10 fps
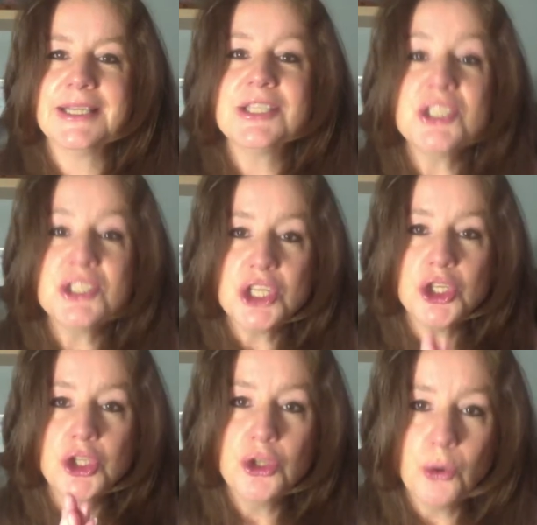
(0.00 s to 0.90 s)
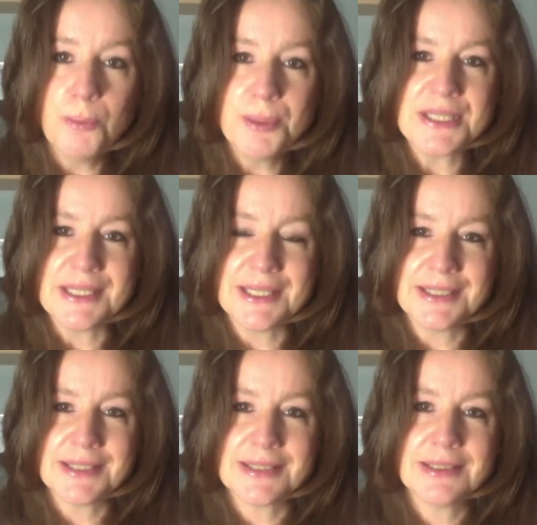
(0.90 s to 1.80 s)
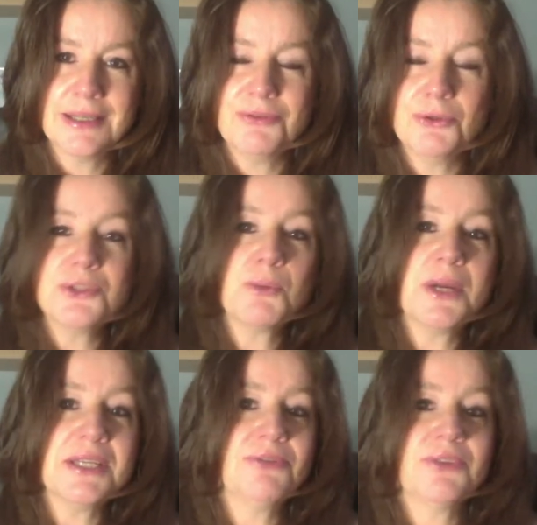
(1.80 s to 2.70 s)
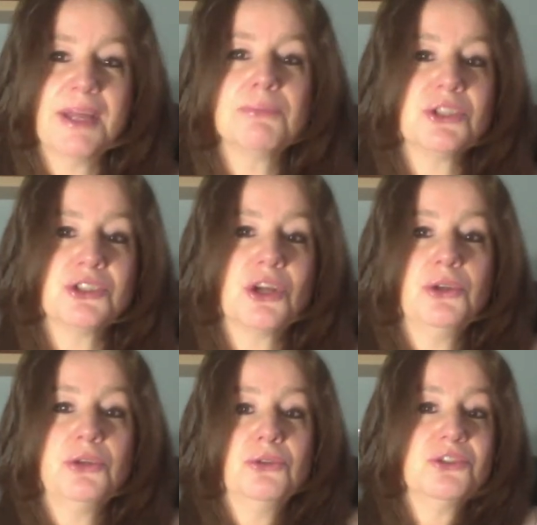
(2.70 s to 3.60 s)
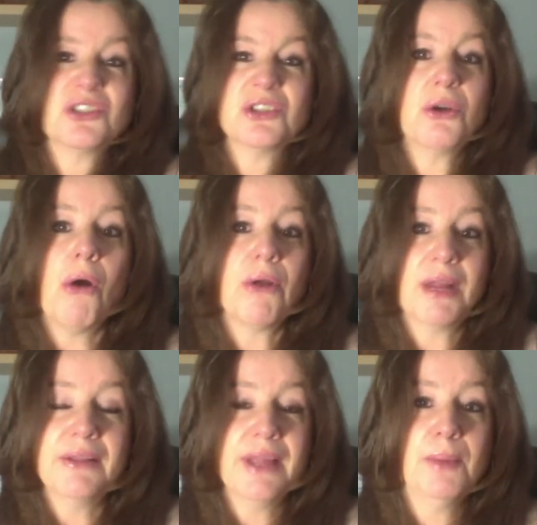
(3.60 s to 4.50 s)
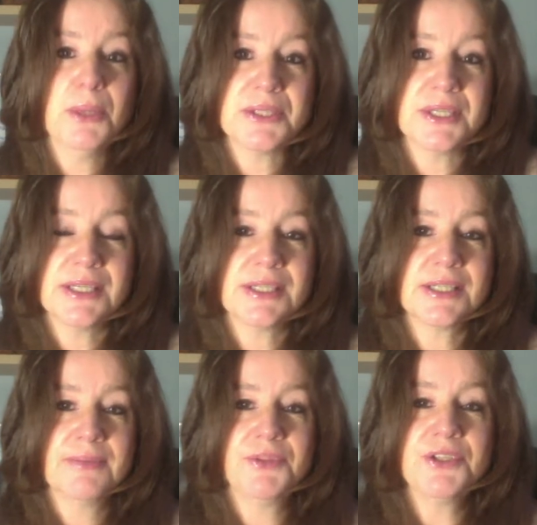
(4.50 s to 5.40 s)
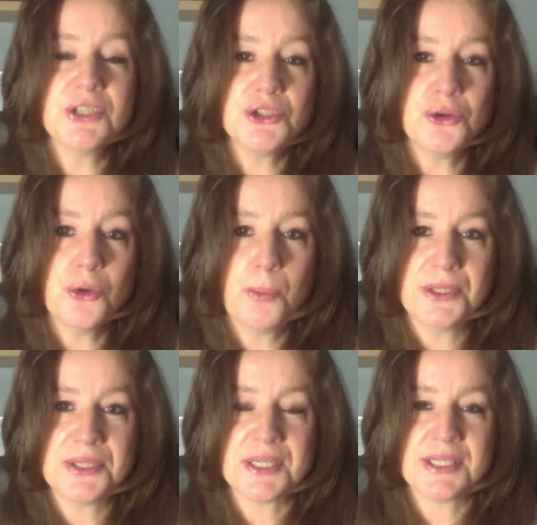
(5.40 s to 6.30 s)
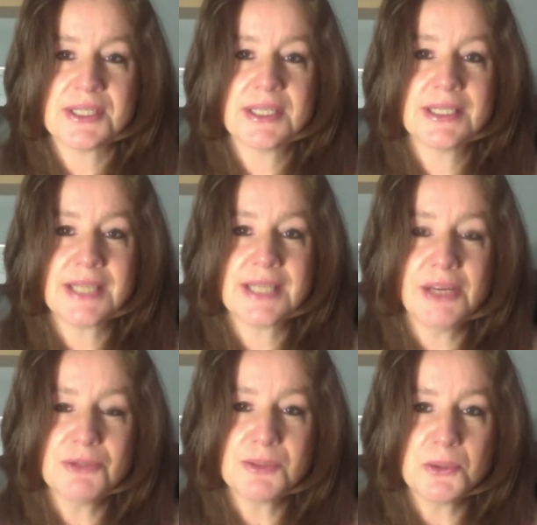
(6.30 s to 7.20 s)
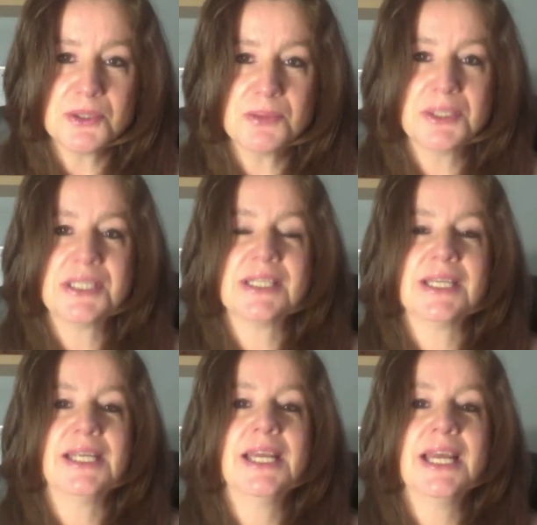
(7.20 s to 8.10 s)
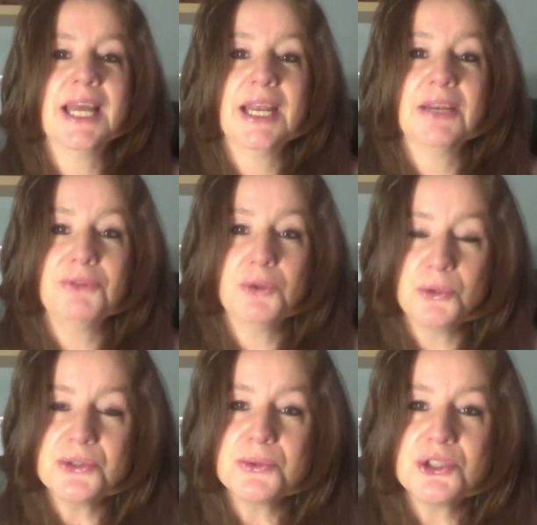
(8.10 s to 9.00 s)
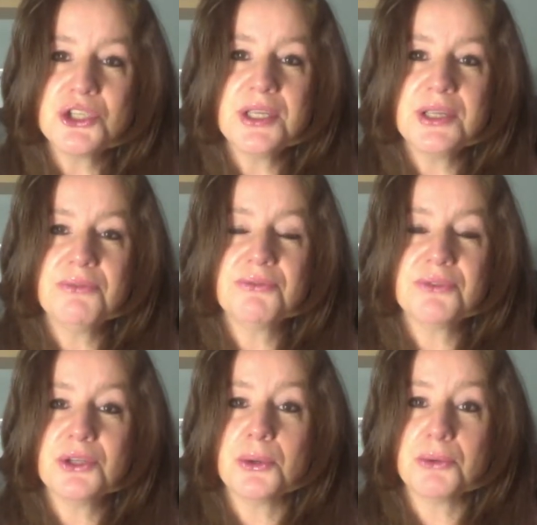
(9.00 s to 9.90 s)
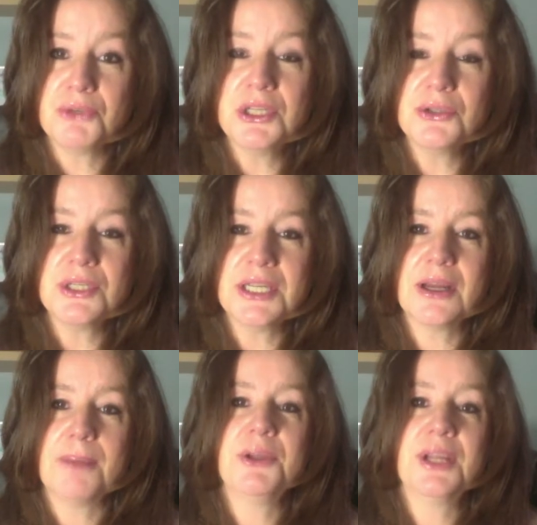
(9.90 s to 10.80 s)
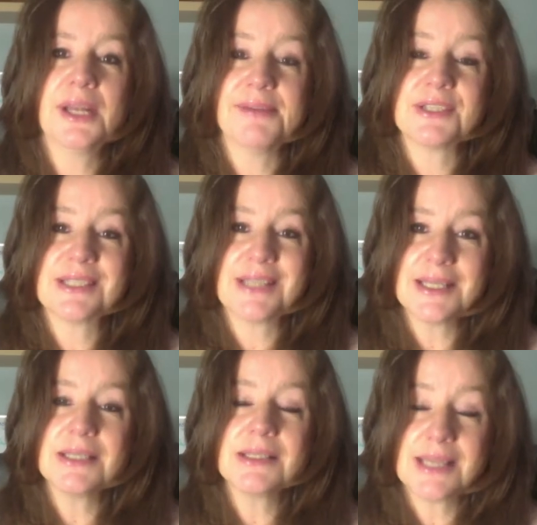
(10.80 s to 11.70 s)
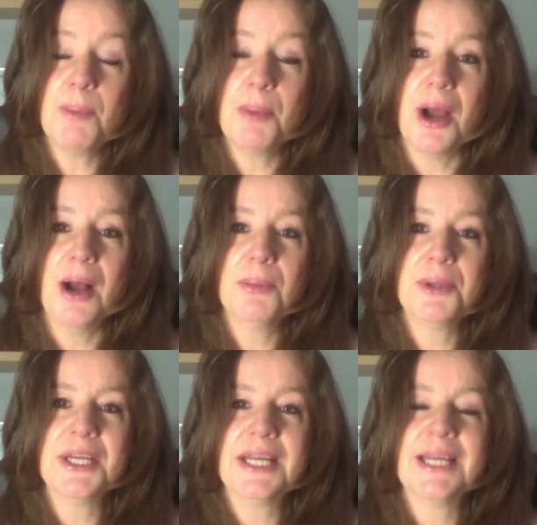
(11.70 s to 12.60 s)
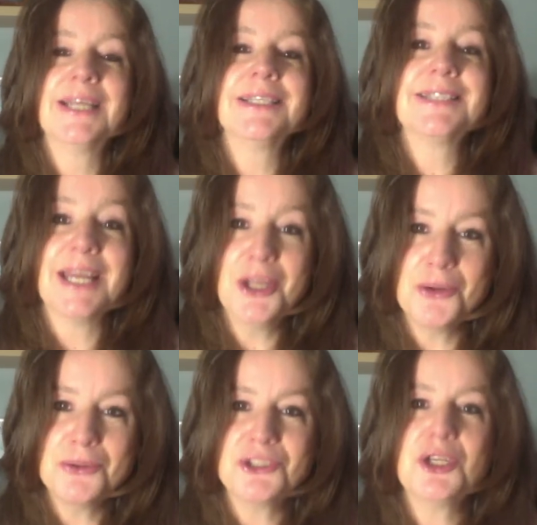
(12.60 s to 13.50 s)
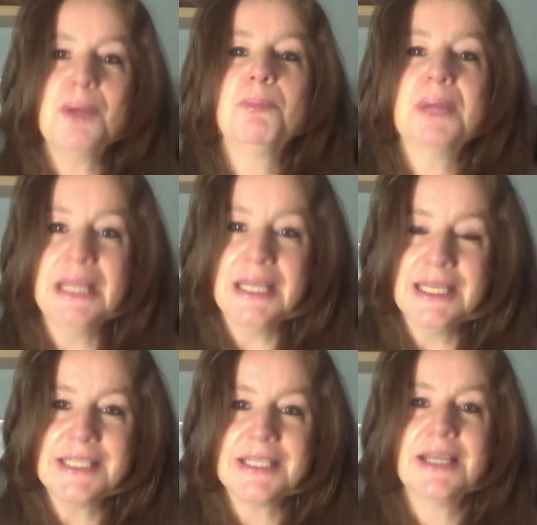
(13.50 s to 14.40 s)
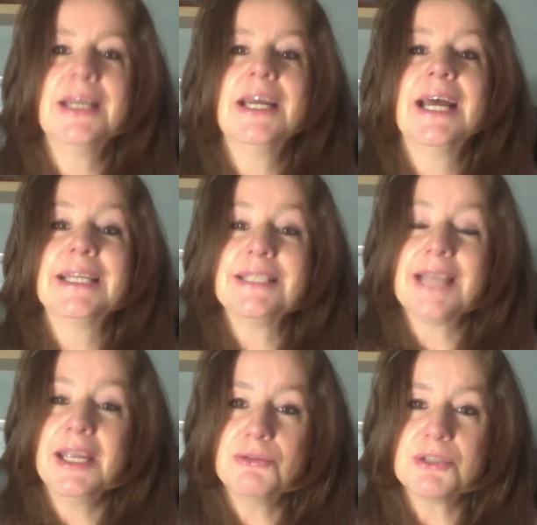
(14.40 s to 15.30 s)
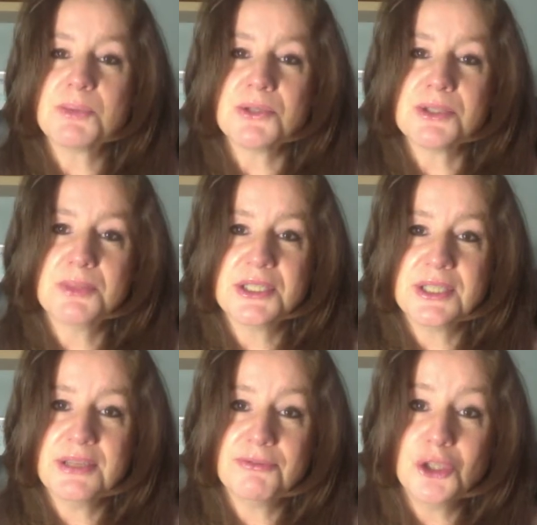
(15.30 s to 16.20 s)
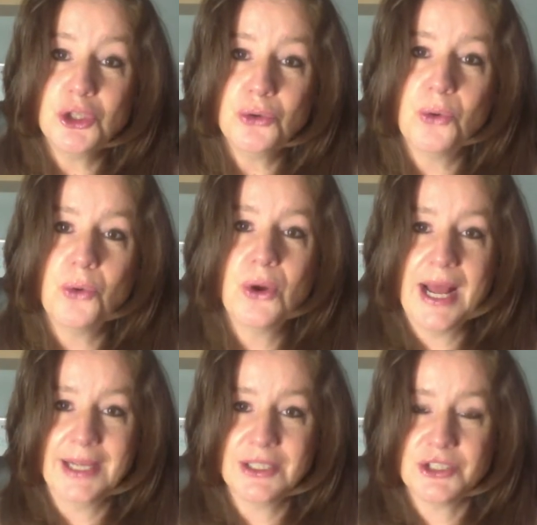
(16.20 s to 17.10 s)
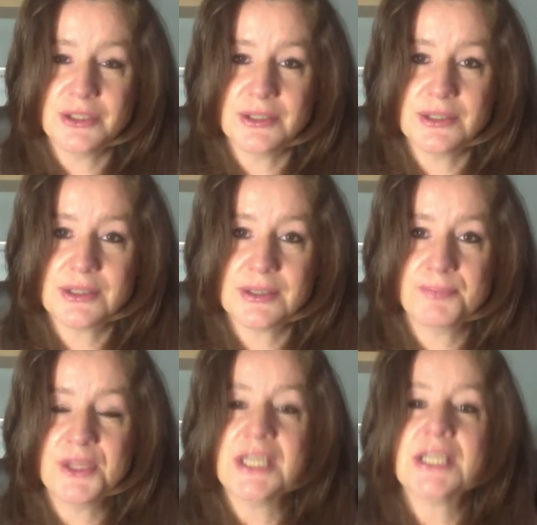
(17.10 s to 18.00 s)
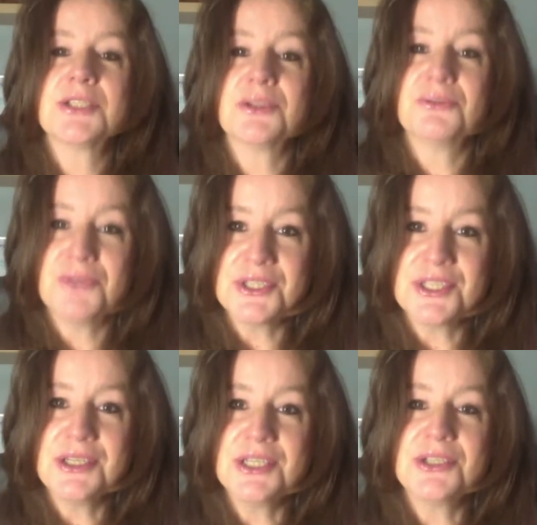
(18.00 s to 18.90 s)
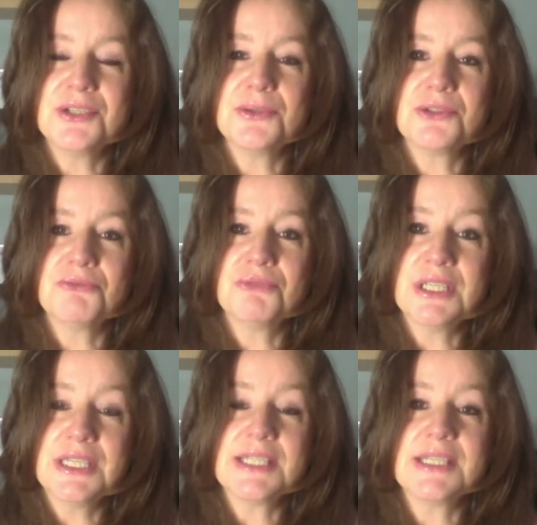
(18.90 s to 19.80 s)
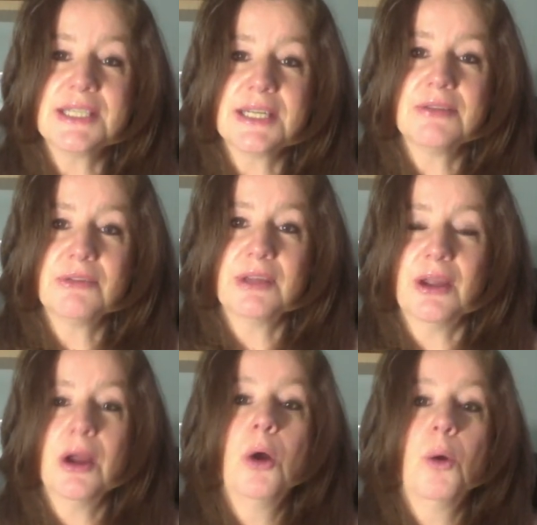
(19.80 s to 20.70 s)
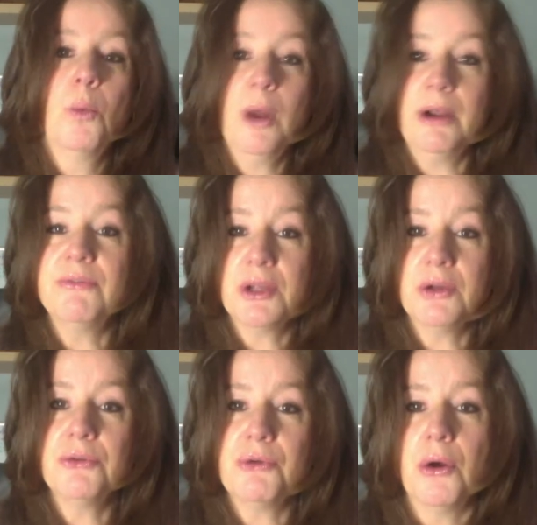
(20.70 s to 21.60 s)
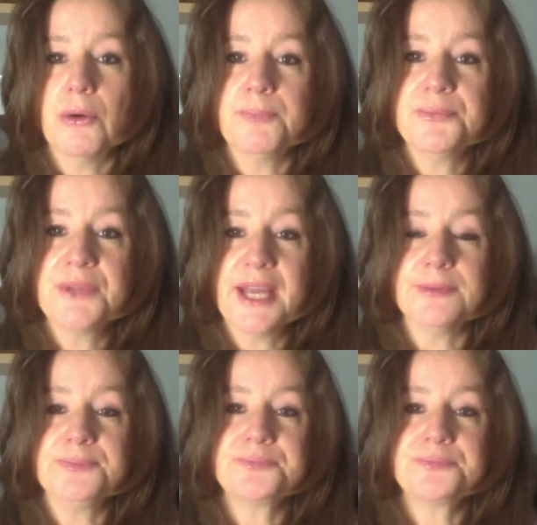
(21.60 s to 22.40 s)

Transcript: This is your business. If you're just waiting for them to show you, you're just a cog in their business. This is your business. Take responsibility. And if you want to achieve, a really good income, then you're going to have to step up, take ownership, be a leader, and take responsibility for your actions. So the first thing you need to do is to really sit down and think, where have I gone wrong? Now,